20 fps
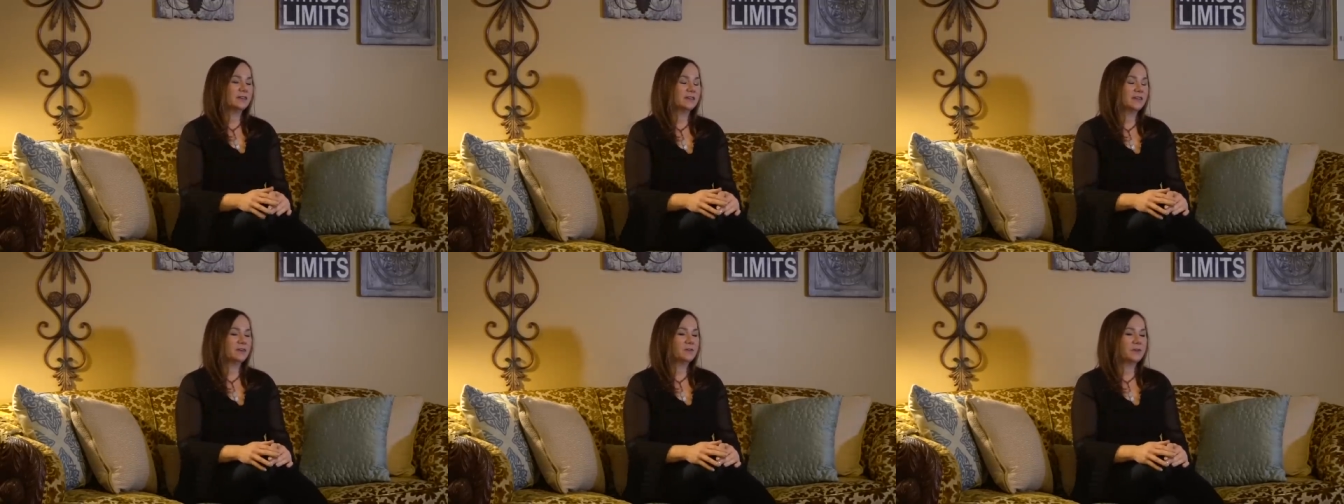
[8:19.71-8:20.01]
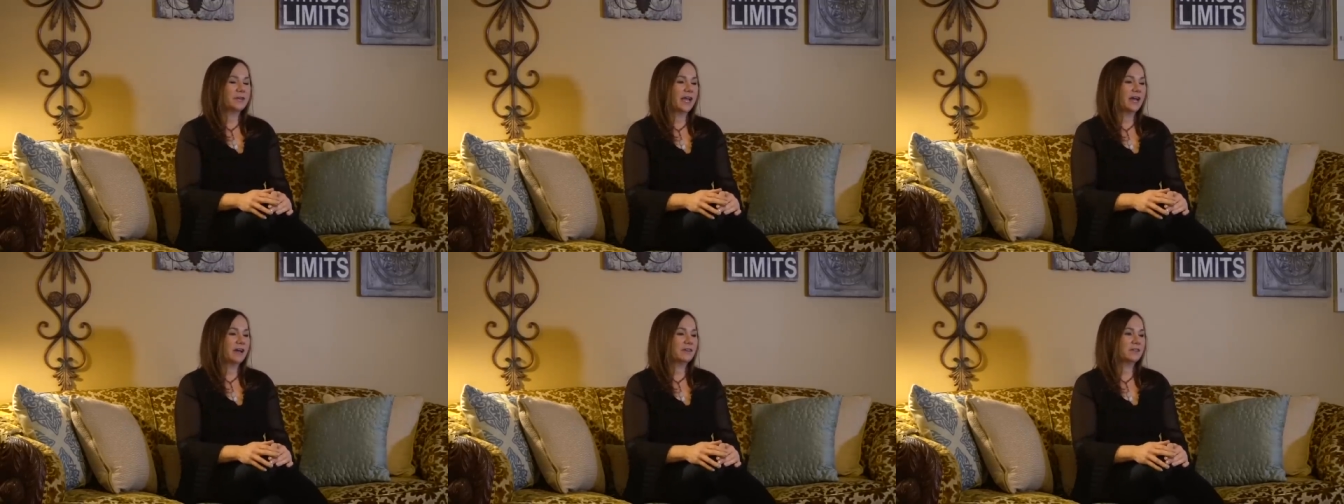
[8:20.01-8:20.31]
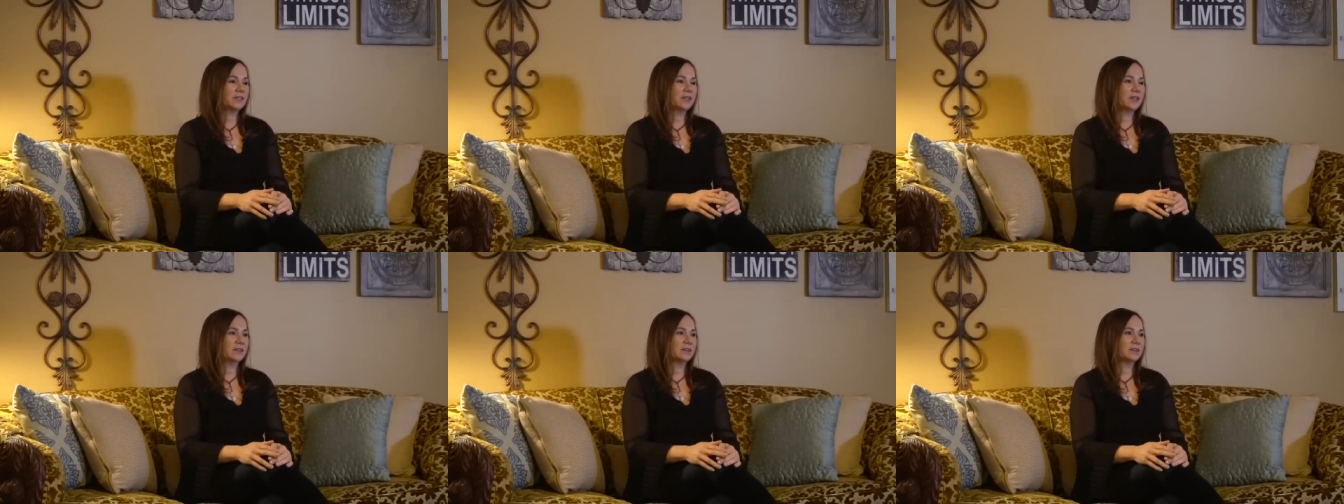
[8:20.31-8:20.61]
you know, we have
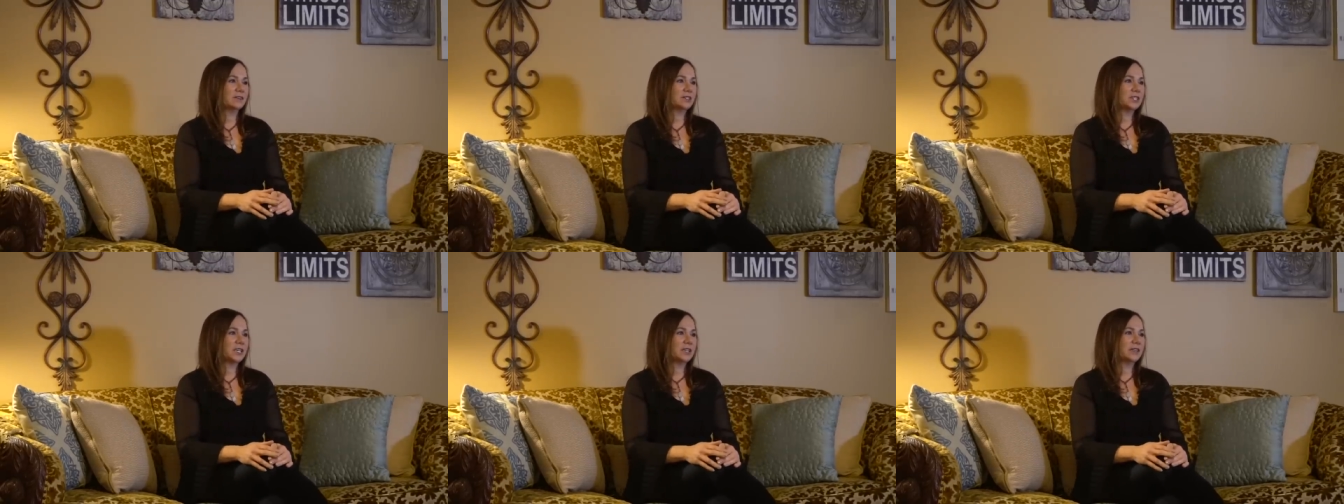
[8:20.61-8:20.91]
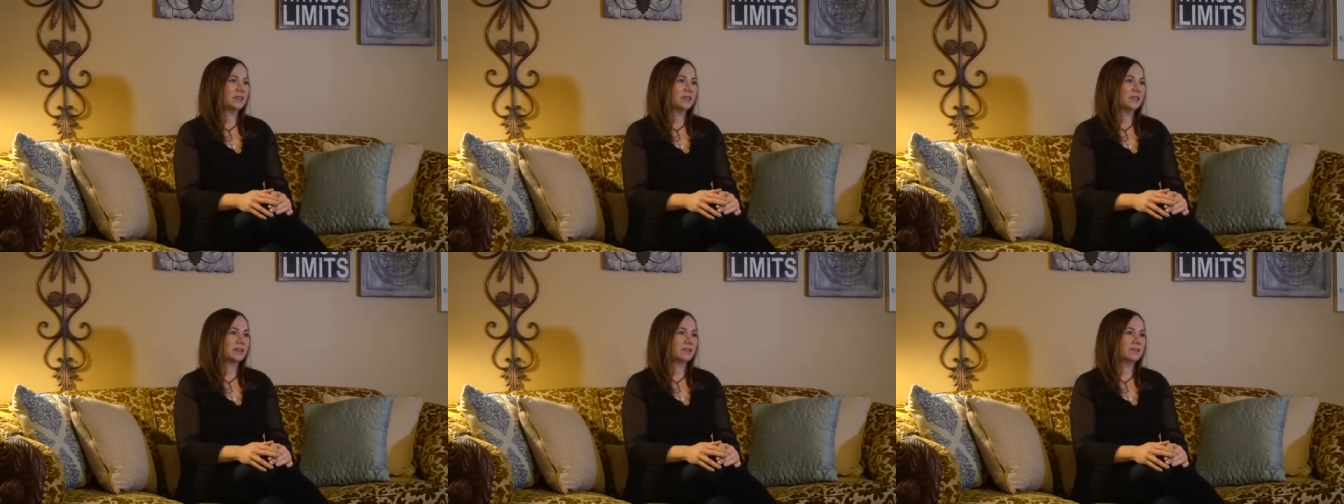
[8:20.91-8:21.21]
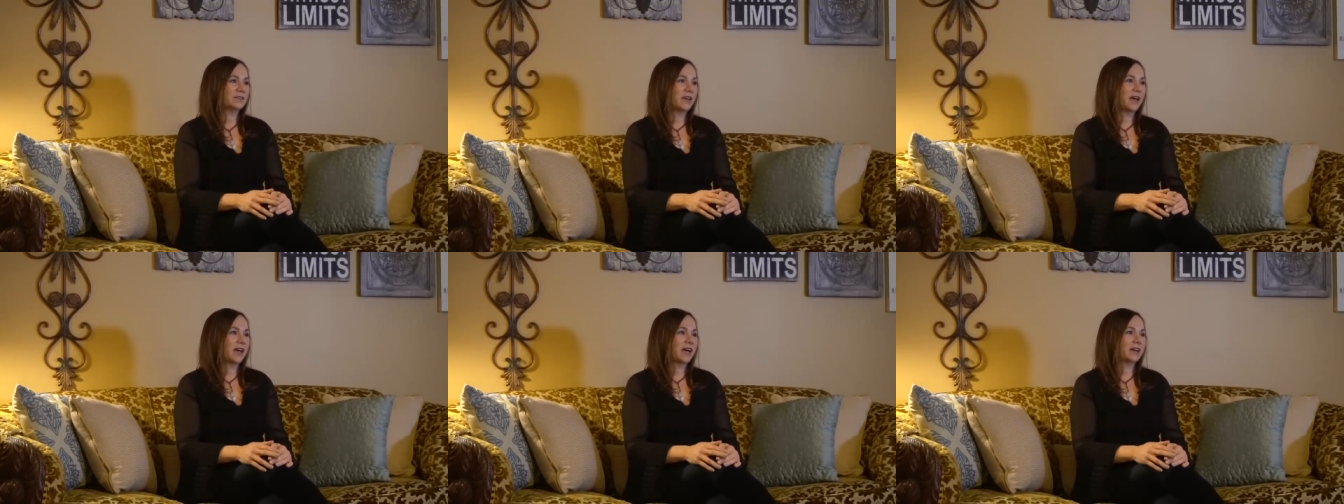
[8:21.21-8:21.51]
an energetic
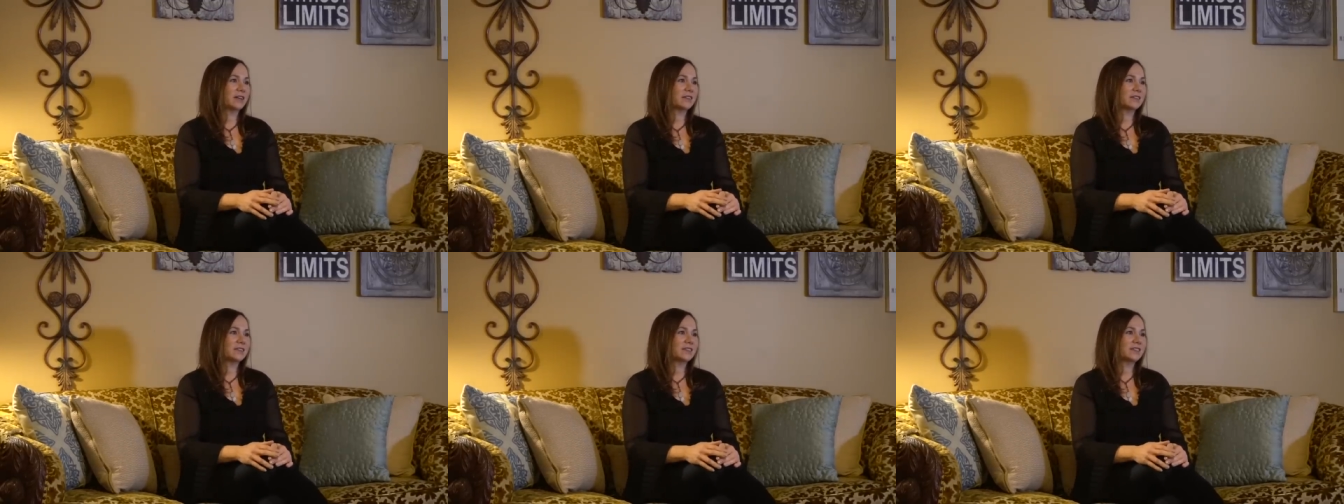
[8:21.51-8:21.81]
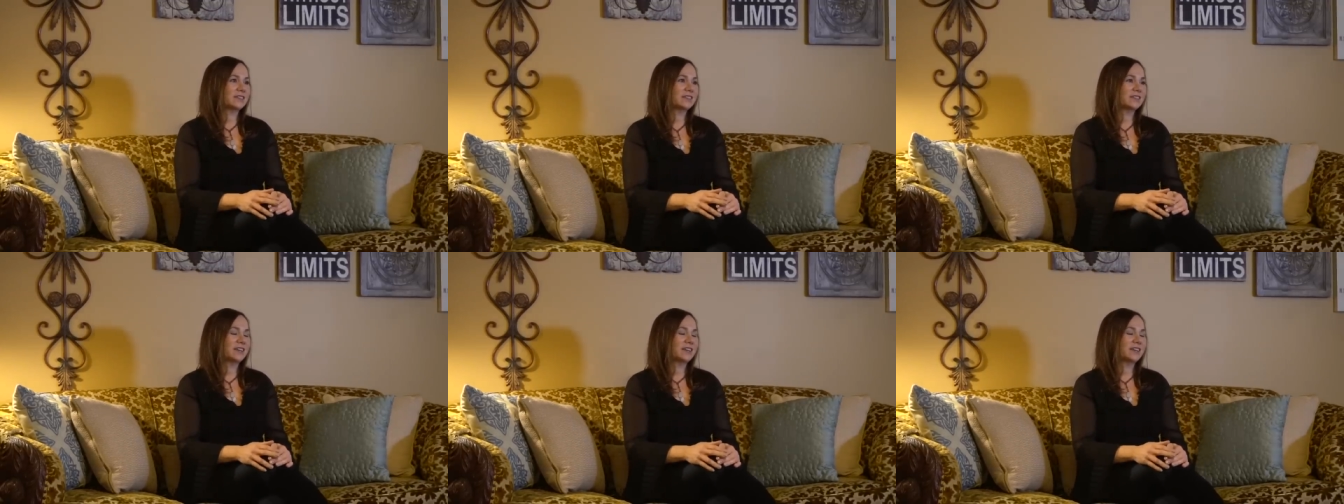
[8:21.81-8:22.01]
effect.